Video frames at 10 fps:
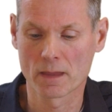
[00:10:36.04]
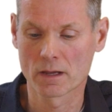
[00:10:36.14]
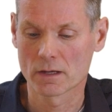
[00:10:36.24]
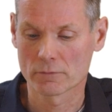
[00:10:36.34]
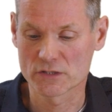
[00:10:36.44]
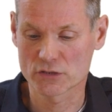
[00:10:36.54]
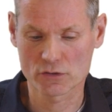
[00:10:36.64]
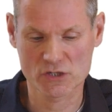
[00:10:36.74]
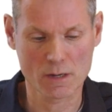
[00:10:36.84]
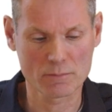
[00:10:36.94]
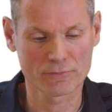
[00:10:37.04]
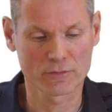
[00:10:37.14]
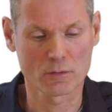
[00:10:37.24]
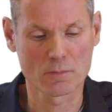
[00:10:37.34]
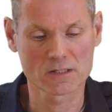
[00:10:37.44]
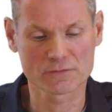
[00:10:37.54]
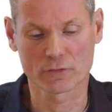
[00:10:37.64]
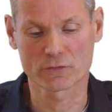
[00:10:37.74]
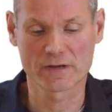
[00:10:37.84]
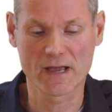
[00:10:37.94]
We saw some of the commands for
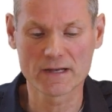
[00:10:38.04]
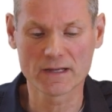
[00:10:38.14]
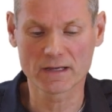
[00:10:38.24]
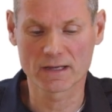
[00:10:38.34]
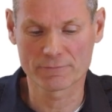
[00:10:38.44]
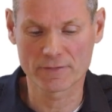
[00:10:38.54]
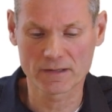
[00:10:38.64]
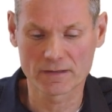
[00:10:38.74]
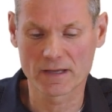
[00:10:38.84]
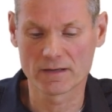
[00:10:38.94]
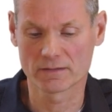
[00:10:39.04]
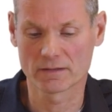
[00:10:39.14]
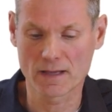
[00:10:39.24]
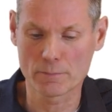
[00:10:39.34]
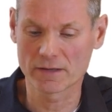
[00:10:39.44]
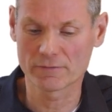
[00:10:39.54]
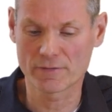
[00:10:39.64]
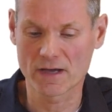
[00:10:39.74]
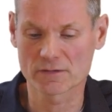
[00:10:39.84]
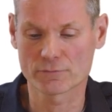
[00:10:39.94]
creating and validating the template
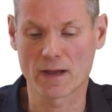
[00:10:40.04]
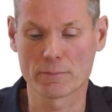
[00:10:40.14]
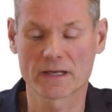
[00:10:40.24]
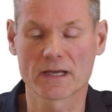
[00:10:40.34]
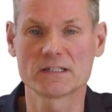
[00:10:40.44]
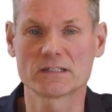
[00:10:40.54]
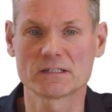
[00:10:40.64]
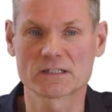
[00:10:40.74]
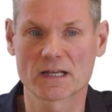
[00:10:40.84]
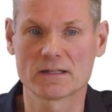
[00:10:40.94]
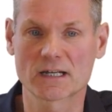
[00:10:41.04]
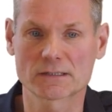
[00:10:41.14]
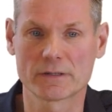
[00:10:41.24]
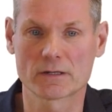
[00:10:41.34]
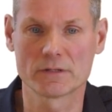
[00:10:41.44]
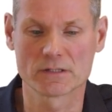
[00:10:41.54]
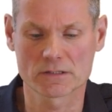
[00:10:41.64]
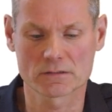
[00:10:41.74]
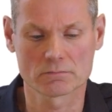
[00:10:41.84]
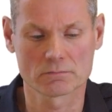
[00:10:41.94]
files for applications and experiments.
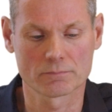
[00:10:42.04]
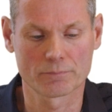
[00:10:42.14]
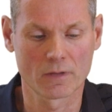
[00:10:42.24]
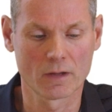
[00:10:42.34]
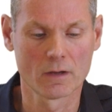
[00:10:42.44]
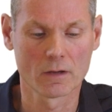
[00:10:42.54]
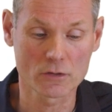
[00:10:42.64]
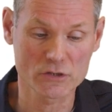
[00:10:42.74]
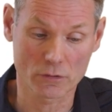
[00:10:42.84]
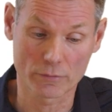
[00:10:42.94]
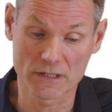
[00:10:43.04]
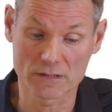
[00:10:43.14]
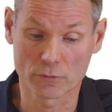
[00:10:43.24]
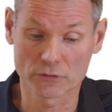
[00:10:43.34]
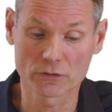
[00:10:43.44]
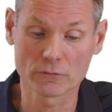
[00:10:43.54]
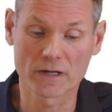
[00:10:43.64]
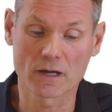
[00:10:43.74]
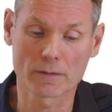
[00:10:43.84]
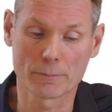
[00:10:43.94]
Also in this module, we
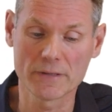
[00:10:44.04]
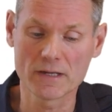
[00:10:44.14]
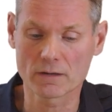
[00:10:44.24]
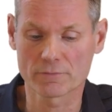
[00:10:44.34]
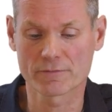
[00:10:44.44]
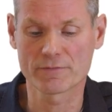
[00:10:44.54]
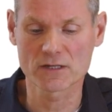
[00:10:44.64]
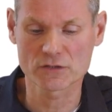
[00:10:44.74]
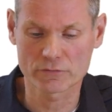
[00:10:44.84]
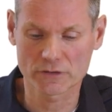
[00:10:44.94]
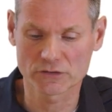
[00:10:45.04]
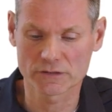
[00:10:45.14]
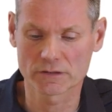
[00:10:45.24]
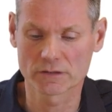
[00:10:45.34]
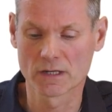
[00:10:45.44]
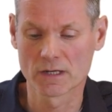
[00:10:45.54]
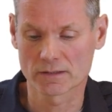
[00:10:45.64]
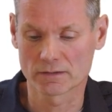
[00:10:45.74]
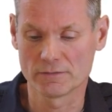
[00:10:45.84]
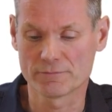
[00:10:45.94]
got a peek of the file structure that
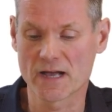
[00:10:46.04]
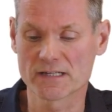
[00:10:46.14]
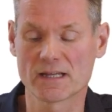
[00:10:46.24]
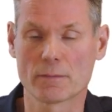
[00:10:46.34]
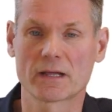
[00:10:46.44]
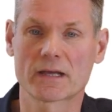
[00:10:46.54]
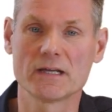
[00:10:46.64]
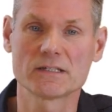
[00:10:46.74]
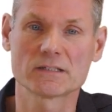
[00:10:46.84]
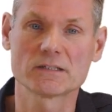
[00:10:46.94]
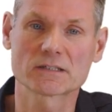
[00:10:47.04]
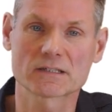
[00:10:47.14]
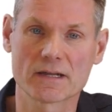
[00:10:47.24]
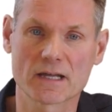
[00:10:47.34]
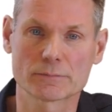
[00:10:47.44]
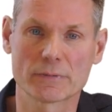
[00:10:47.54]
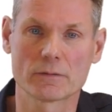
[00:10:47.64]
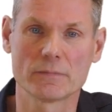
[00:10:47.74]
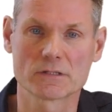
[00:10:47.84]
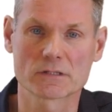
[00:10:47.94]
defines the applications and
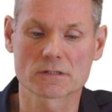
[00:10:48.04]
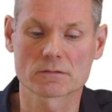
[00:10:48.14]
experiments.